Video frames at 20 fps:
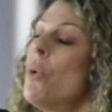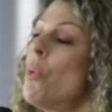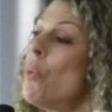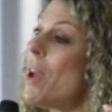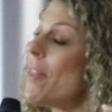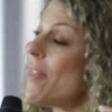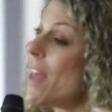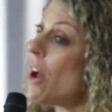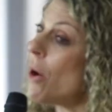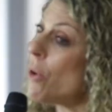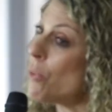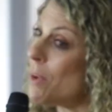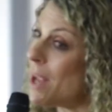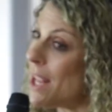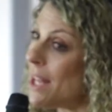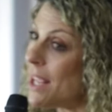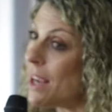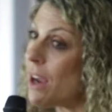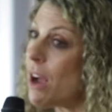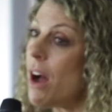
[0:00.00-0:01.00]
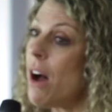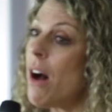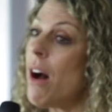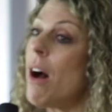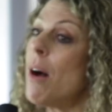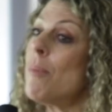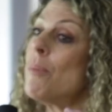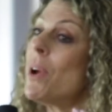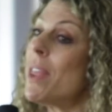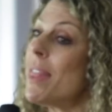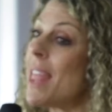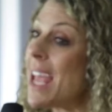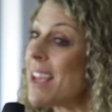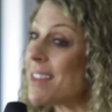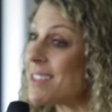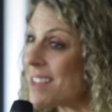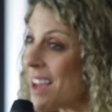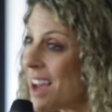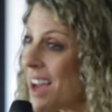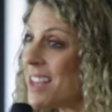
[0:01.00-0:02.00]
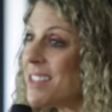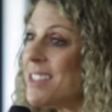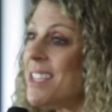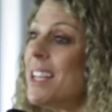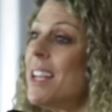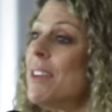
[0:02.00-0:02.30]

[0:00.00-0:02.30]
when they are really calm, when their anxiety